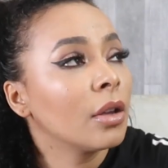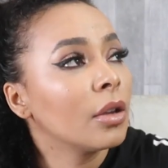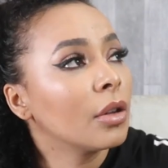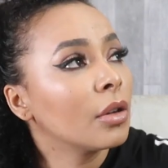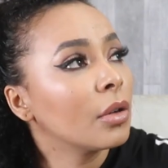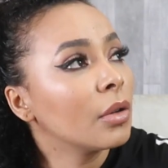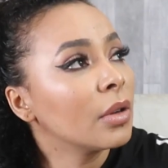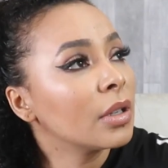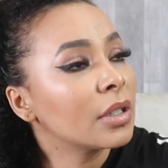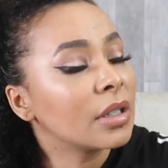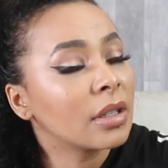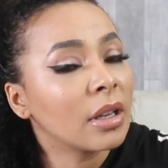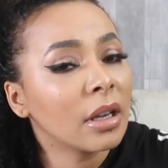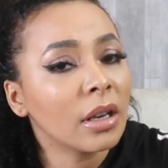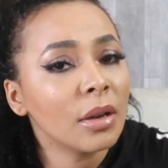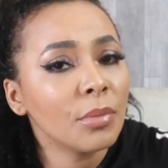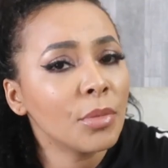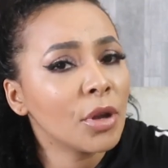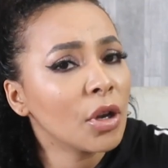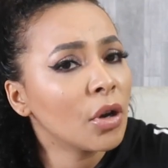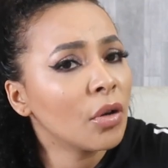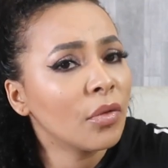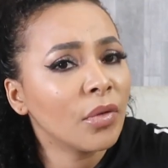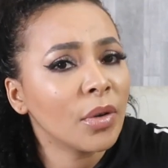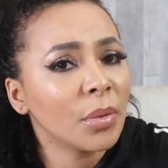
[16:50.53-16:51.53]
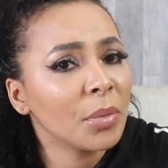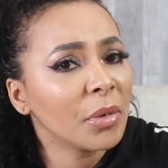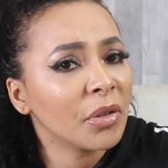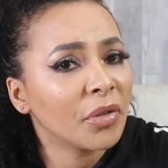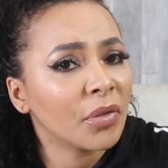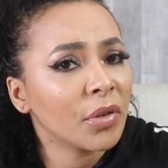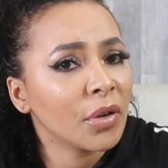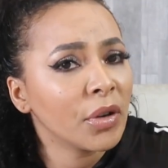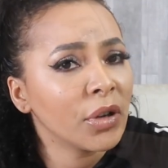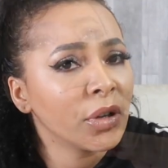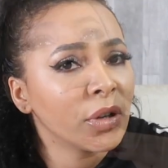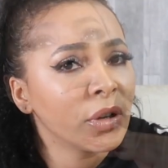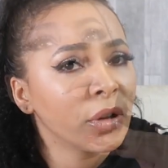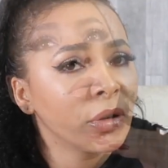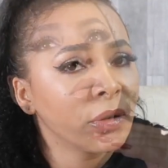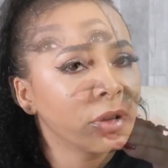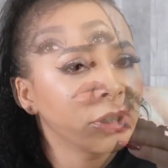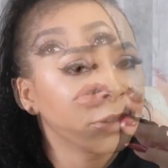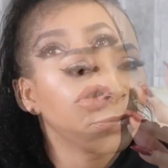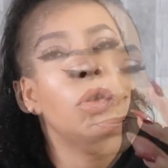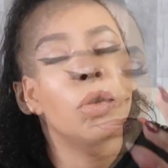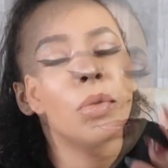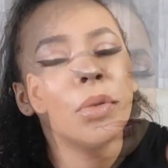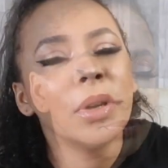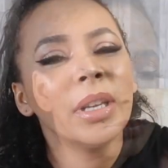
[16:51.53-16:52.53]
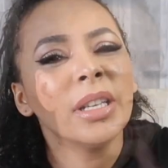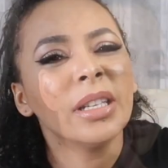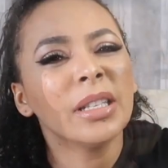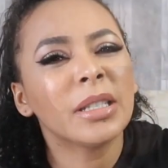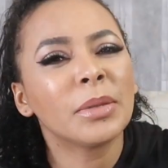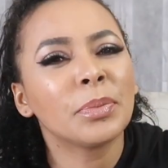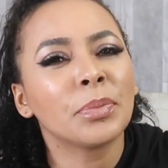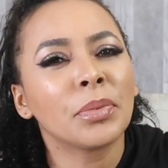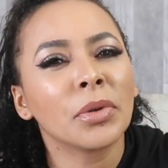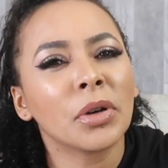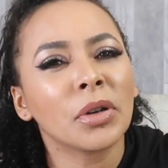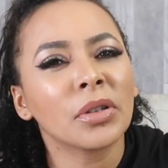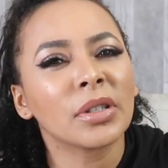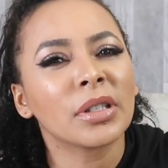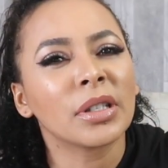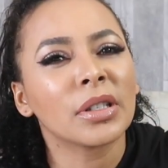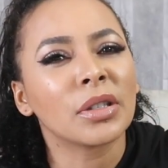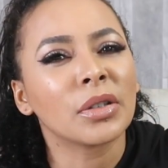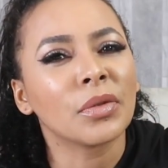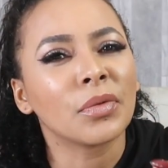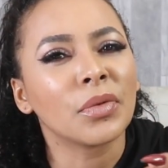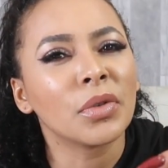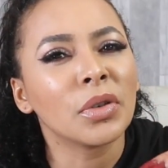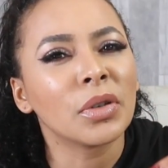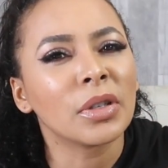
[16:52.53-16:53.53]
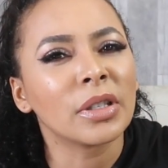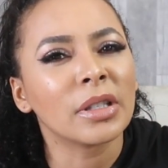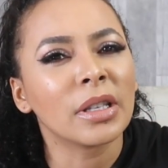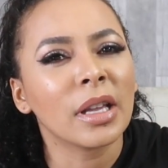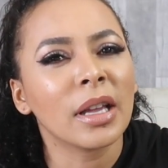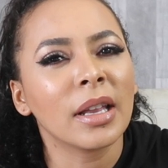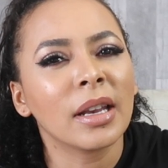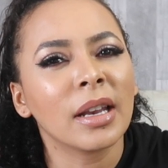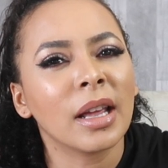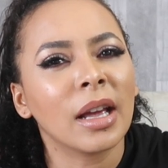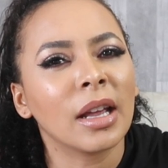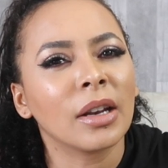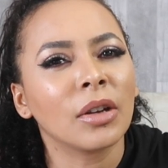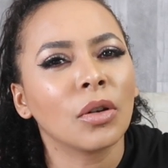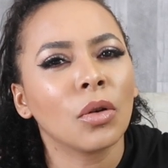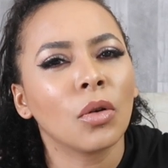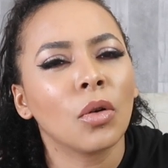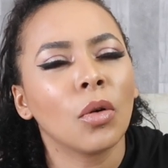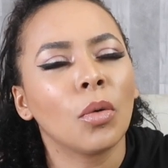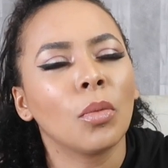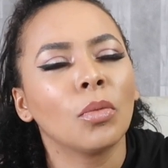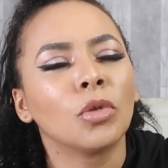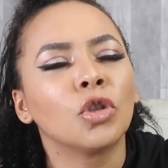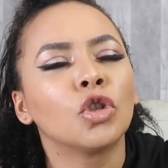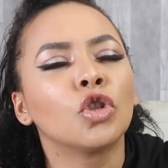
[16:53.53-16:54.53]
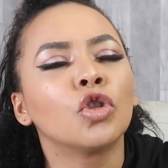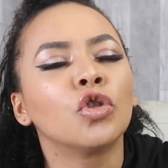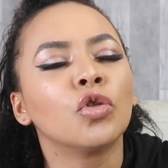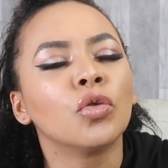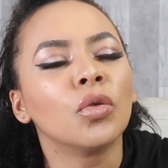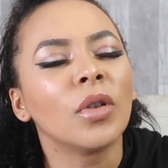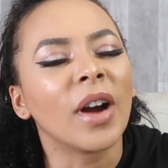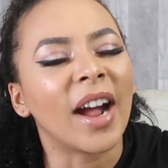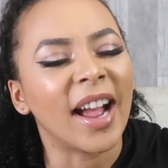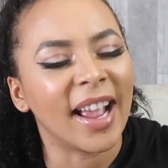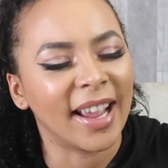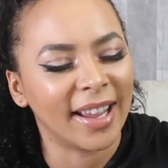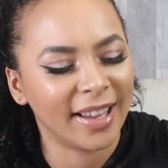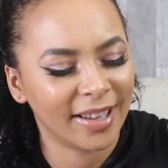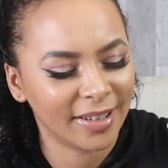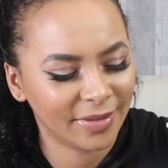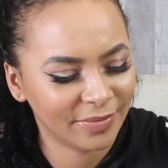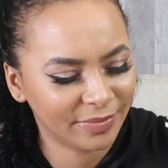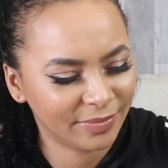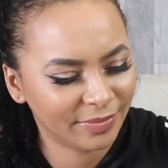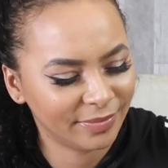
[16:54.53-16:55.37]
You know, it's going to be over before you know it. During this process of you staying at home, try